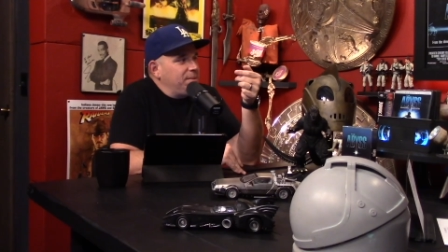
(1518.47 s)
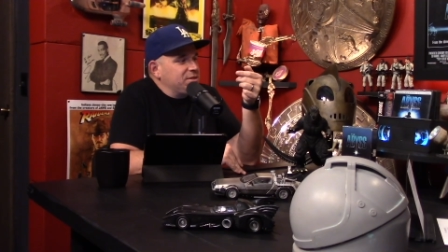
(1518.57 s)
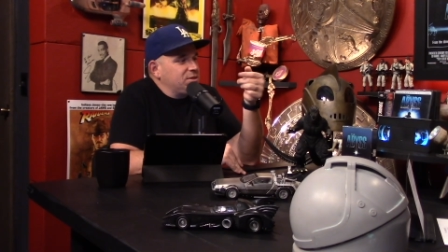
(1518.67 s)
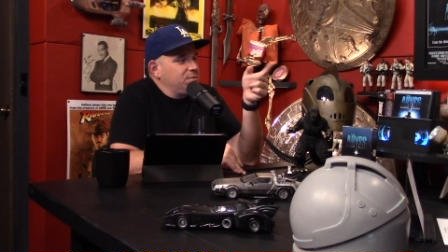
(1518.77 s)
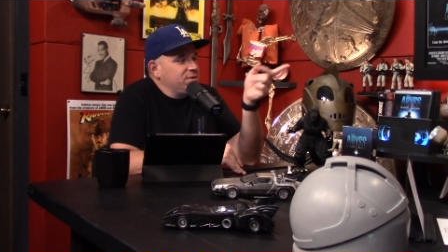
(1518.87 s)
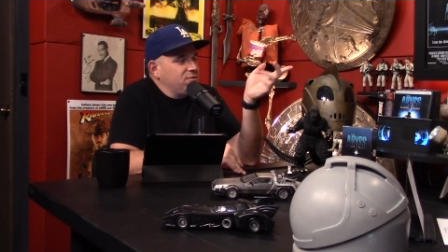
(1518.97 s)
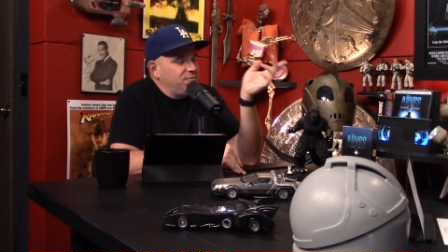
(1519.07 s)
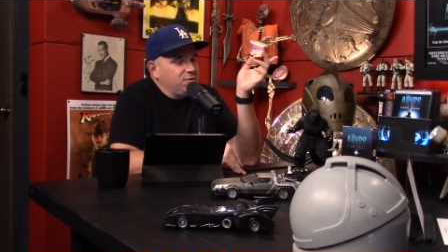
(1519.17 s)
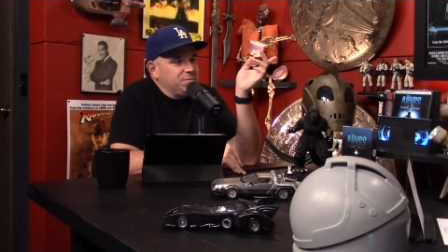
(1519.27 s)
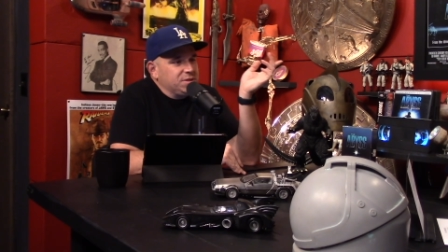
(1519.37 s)
until when they were
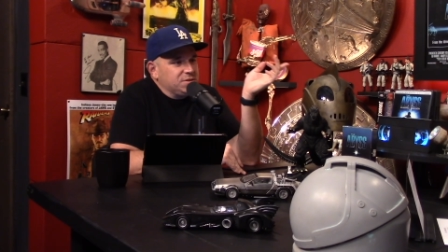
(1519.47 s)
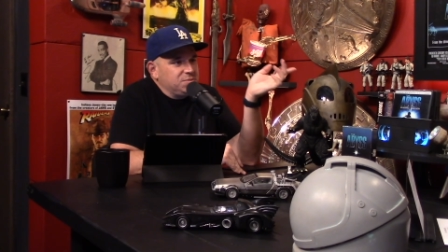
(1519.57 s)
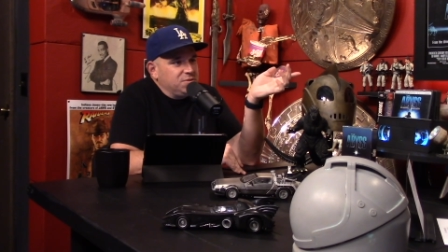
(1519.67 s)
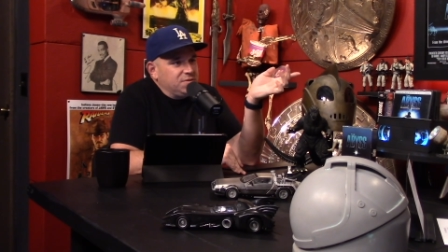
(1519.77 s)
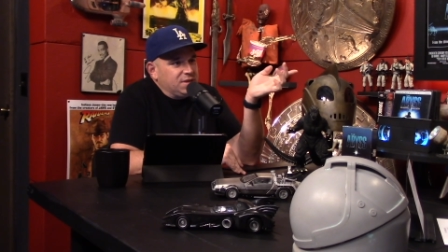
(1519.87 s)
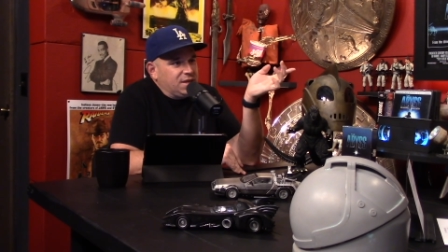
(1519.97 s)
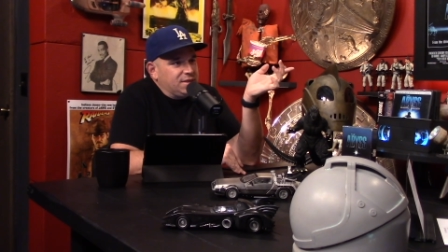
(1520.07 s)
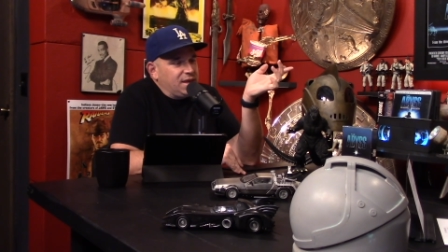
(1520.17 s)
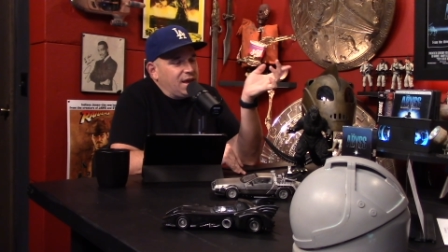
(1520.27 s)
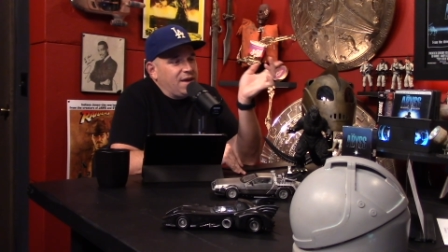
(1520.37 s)
filming this movie
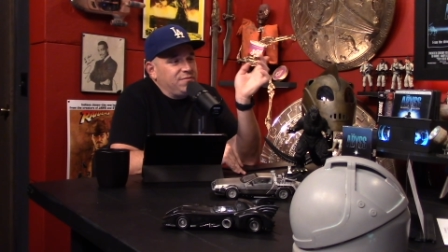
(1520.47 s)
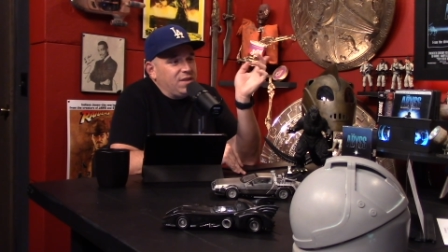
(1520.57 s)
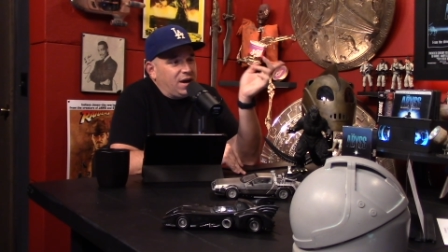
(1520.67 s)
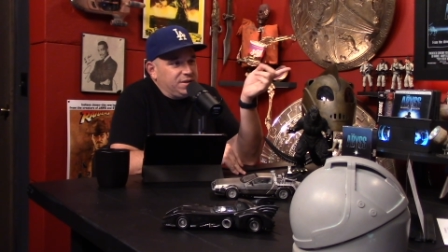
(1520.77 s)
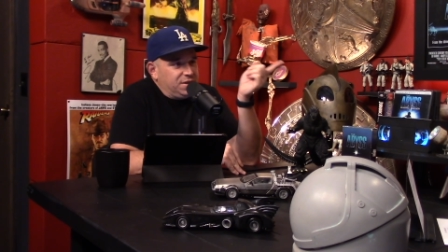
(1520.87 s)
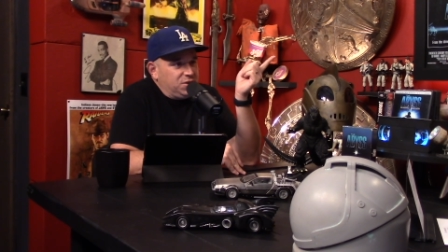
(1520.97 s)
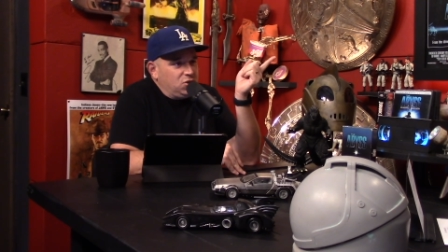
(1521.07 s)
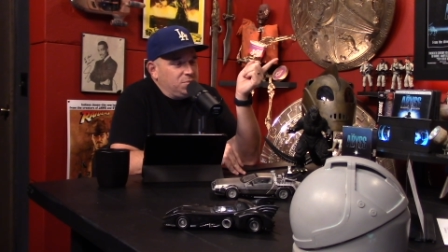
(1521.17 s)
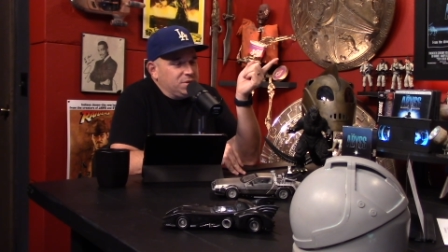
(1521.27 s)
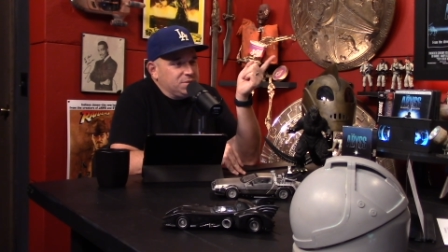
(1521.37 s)
that they had not done
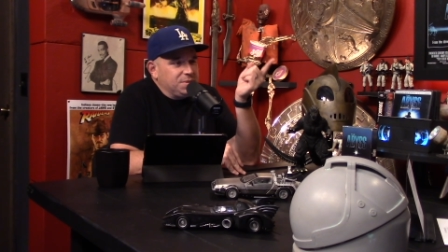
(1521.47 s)
humans, but